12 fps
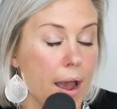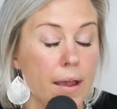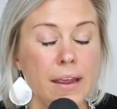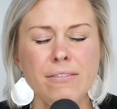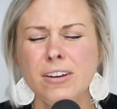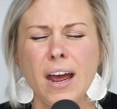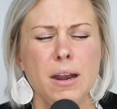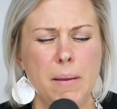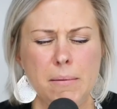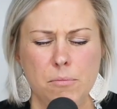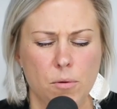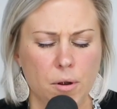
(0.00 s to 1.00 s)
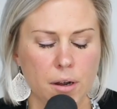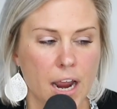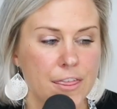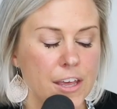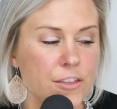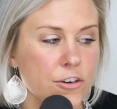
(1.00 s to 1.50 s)
even not a baby boomer, I
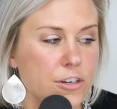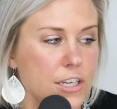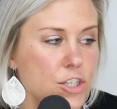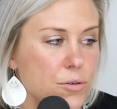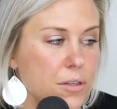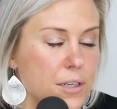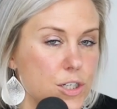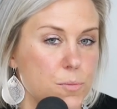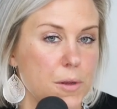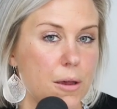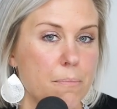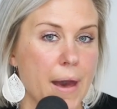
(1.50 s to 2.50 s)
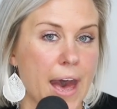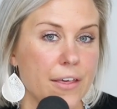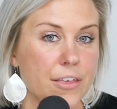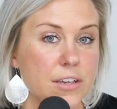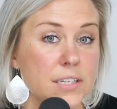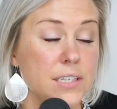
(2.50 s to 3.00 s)
think there needs to at least be a bath
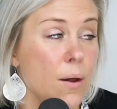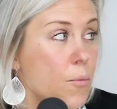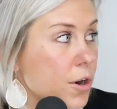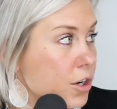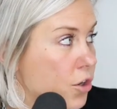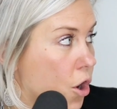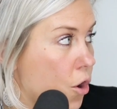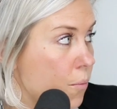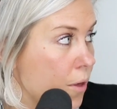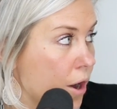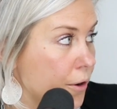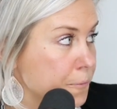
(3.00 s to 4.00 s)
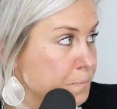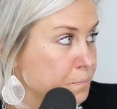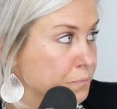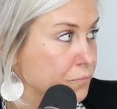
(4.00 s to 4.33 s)
somewhere in the home though.